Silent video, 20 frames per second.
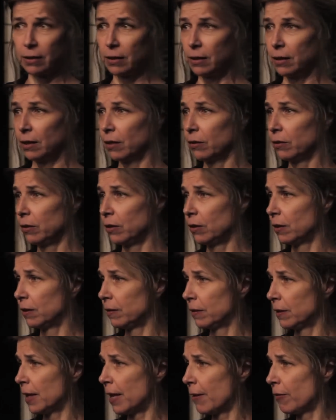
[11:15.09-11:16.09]
You know, you know,
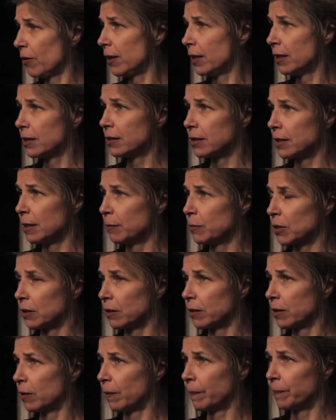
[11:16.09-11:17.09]
everything seems a
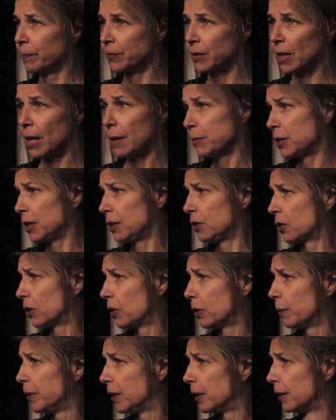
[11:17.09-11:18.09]
little
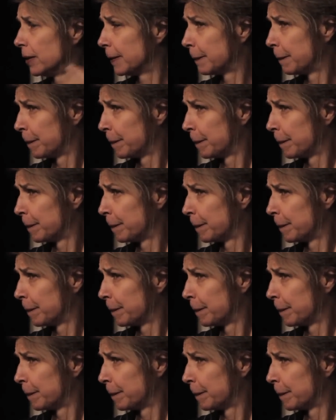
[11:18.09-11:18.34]
topsy-turvy.